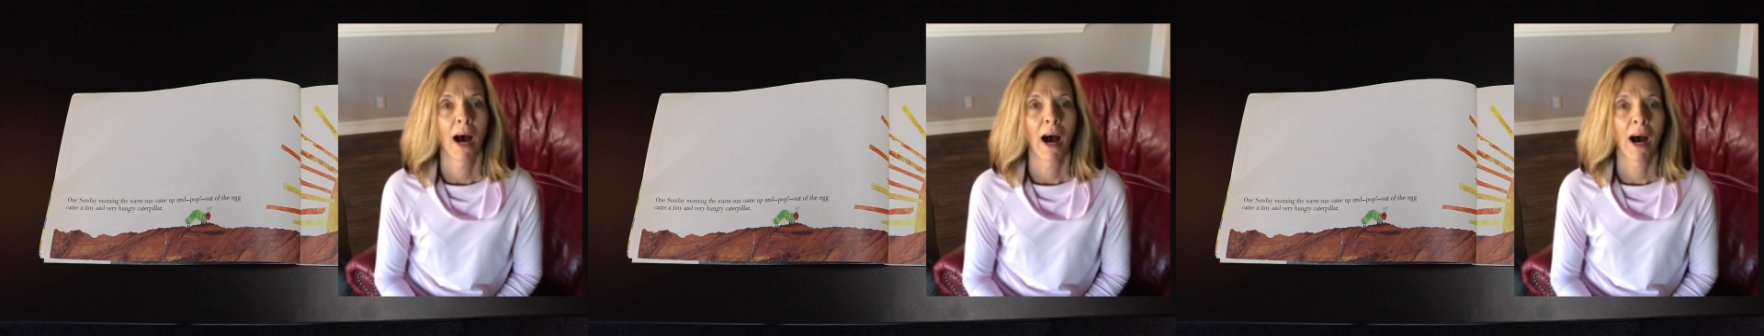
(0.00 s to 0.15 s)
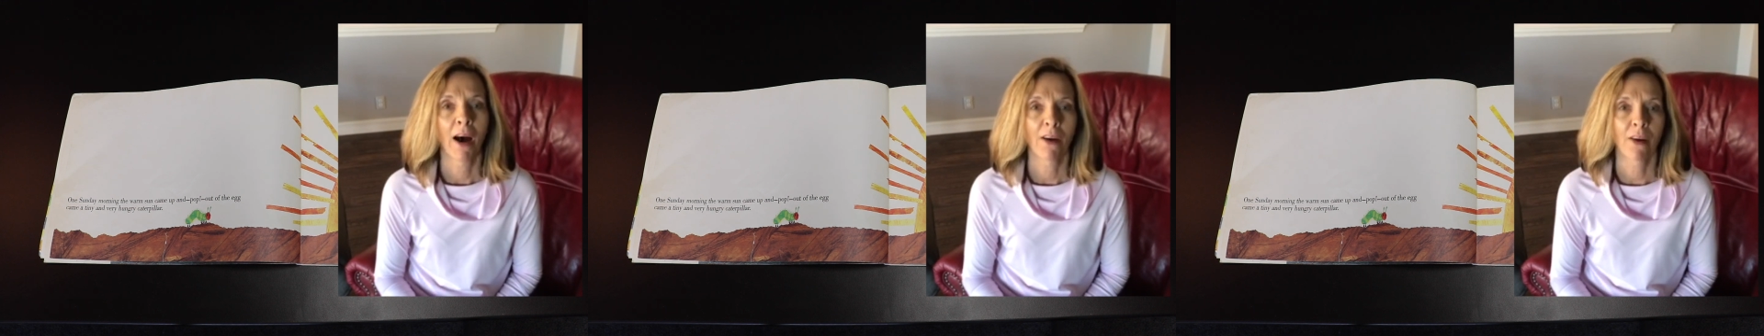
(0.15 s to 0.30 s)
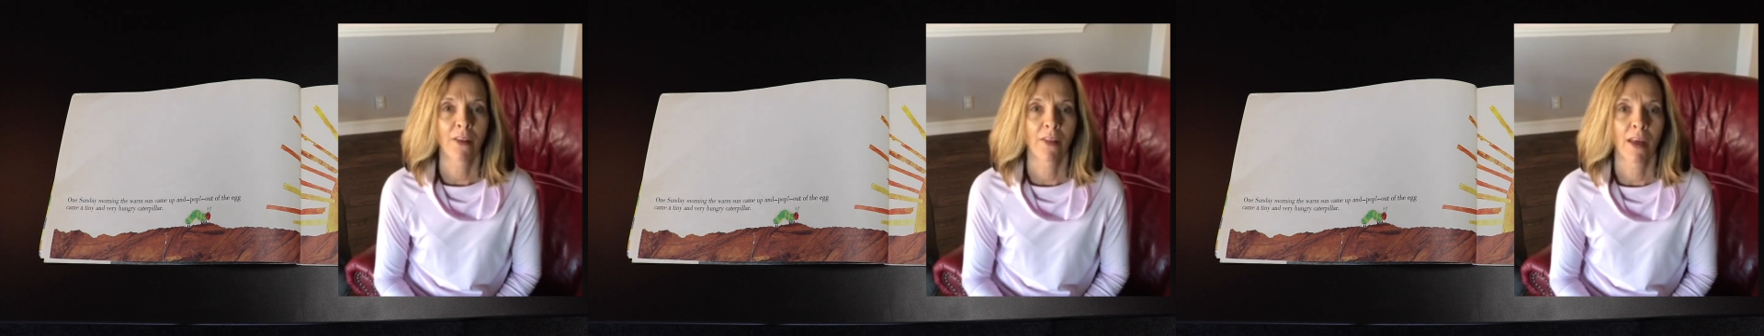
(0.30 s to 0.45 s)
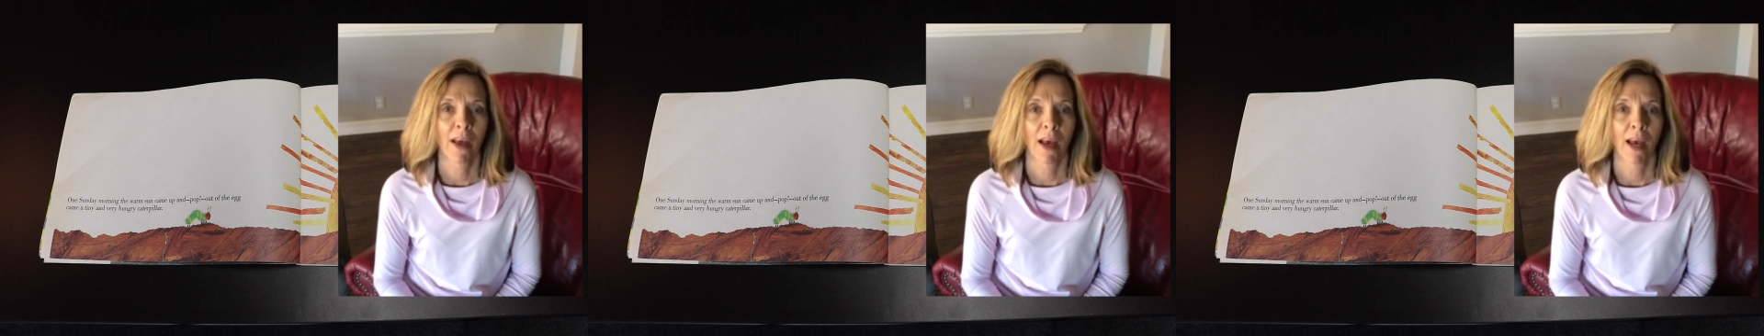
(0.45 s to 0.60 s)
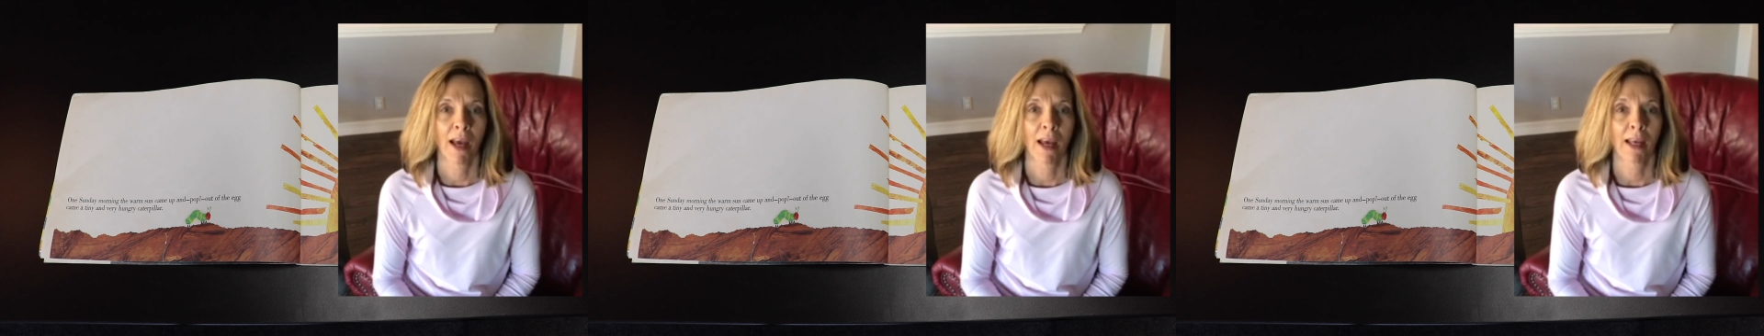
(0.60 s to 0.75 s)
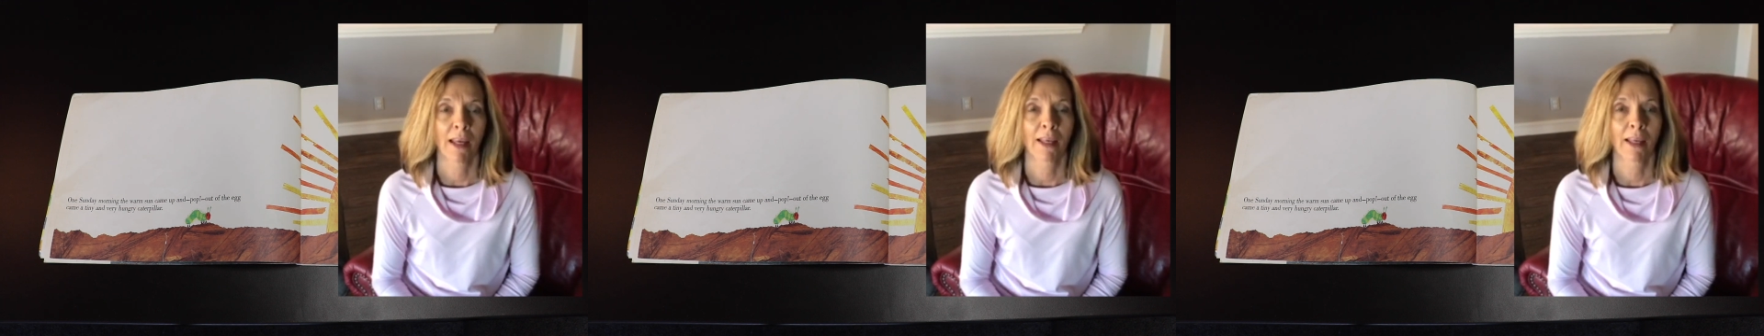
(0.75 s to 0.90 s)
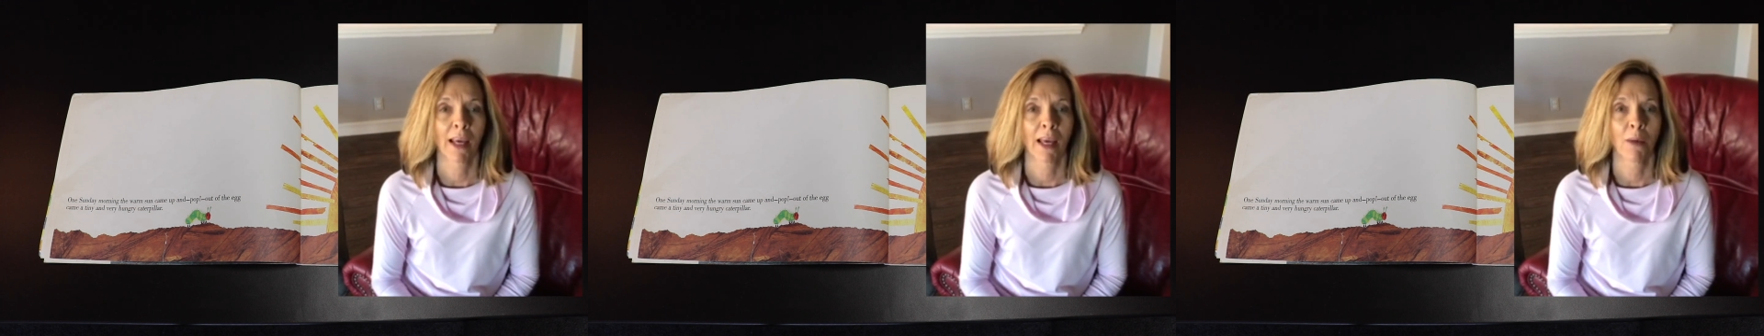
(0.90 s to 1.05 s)
Out of the
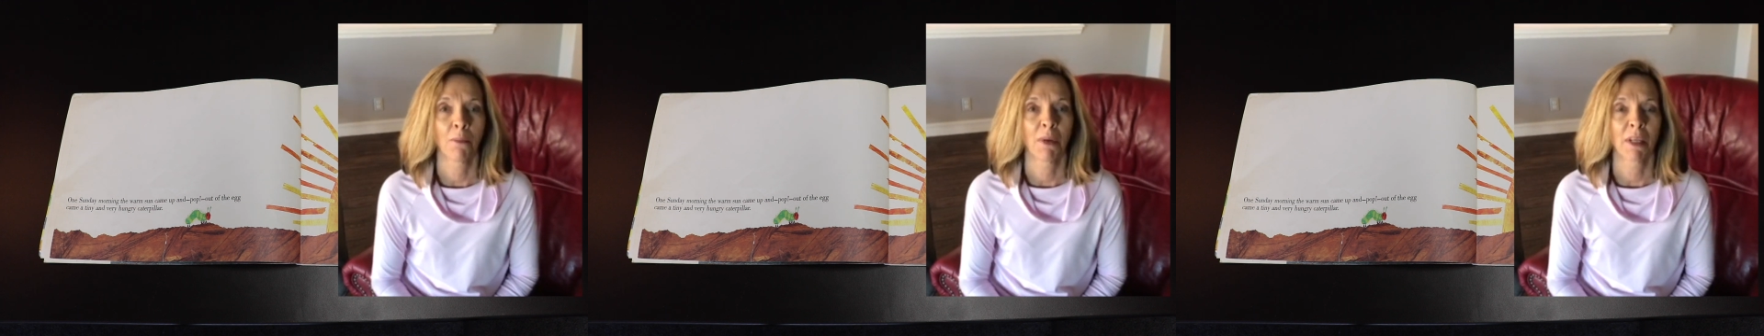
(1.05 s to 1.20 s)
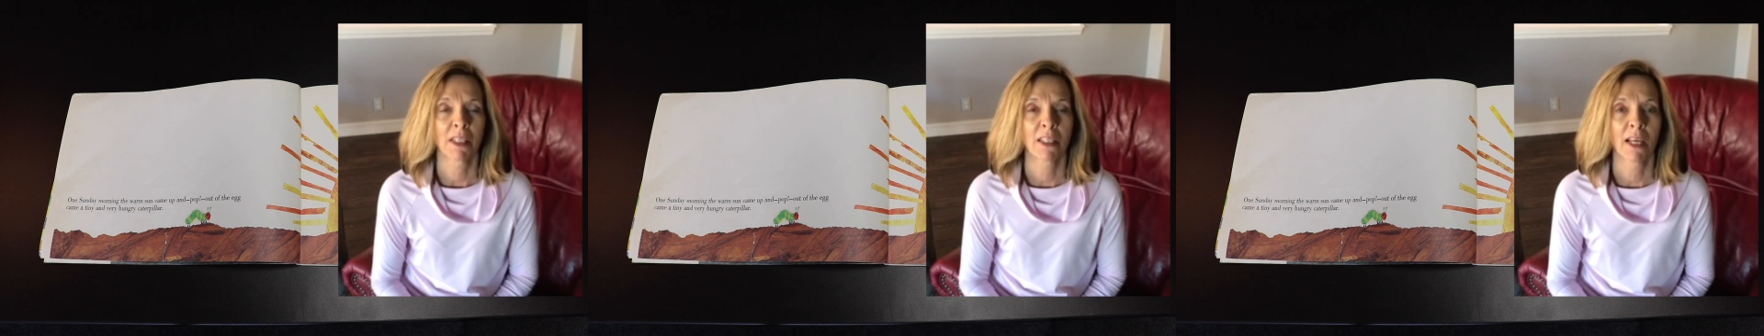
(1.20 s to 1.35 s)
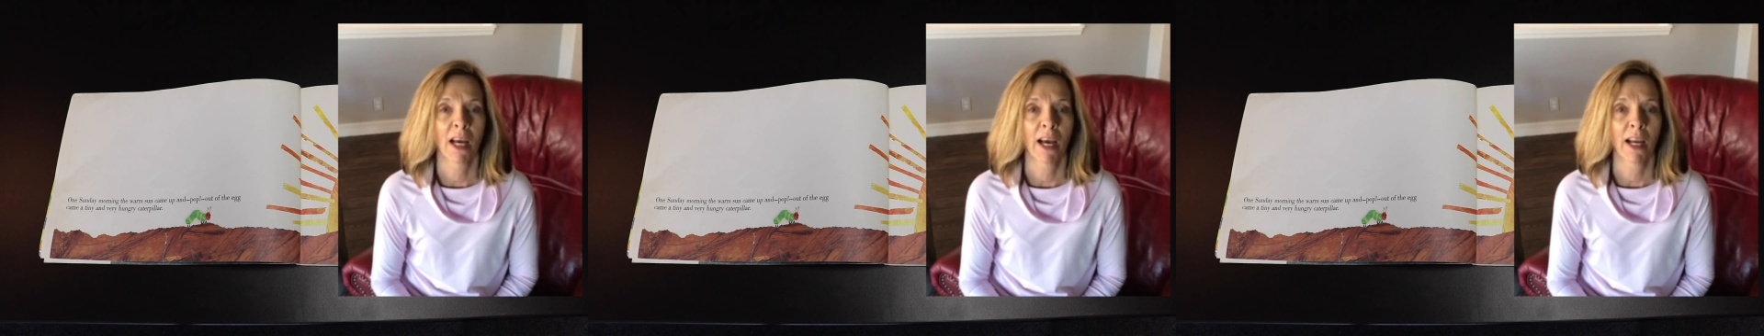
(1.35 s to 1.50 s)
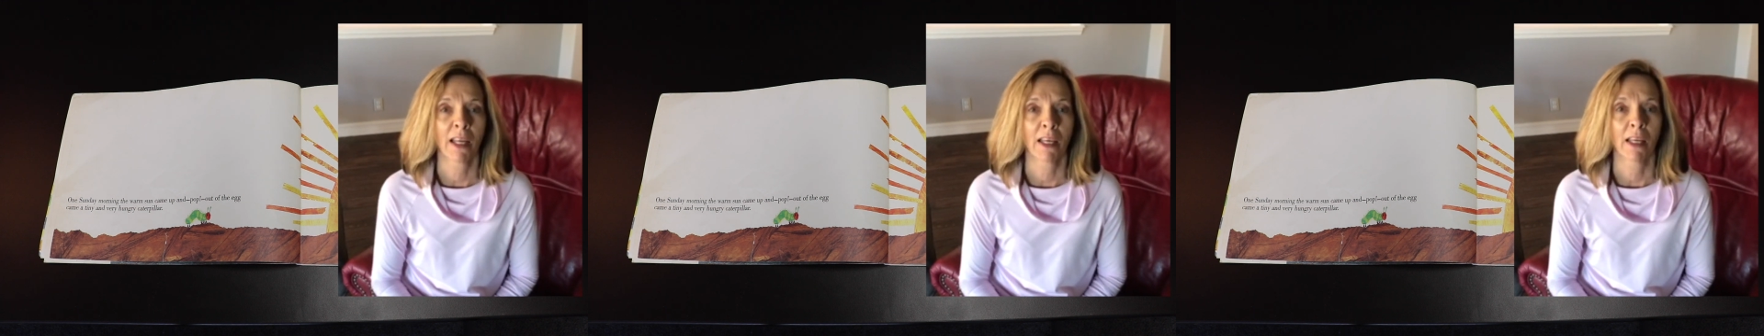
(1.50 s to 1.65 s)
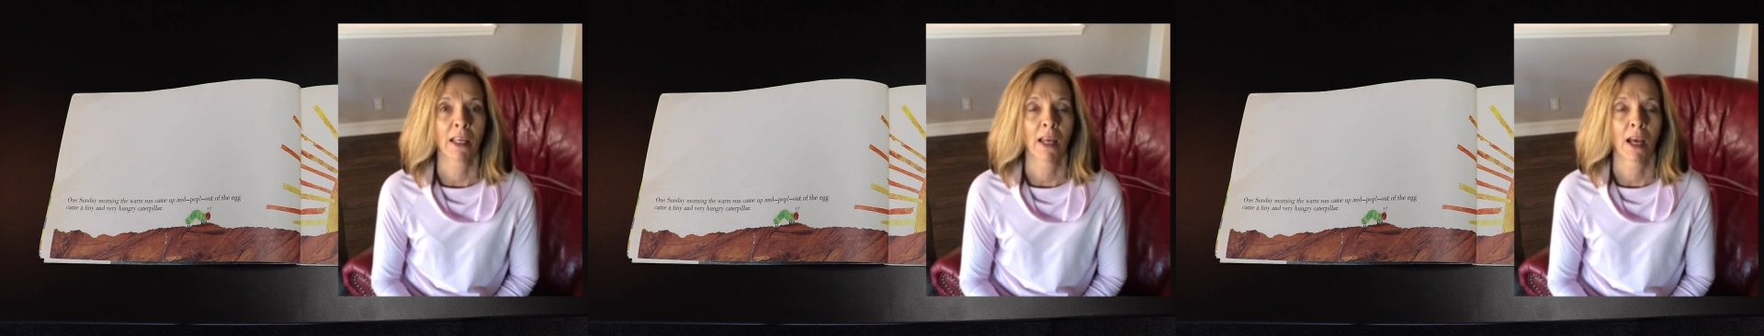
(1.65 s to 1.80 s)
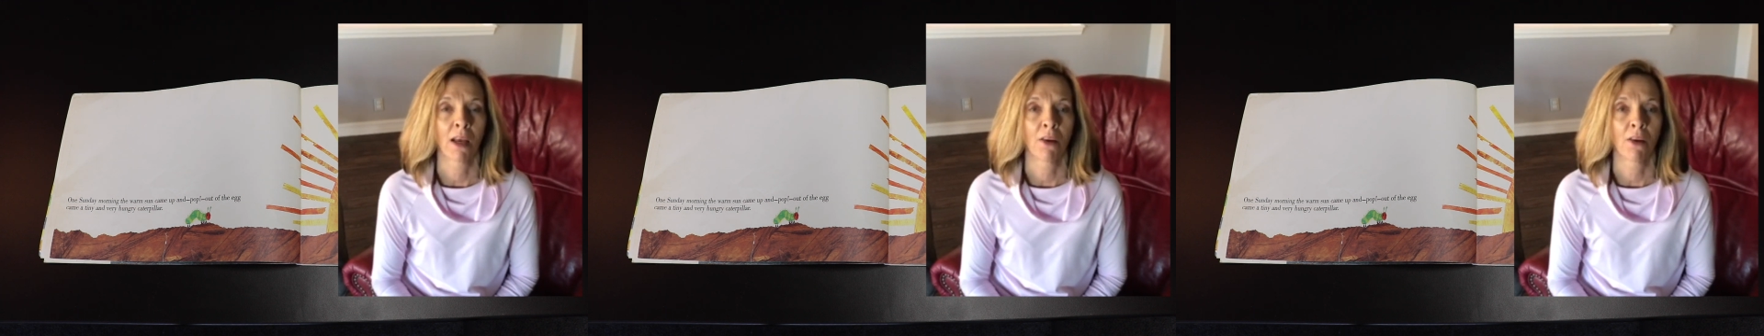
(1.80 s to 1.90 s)
egg came a tiny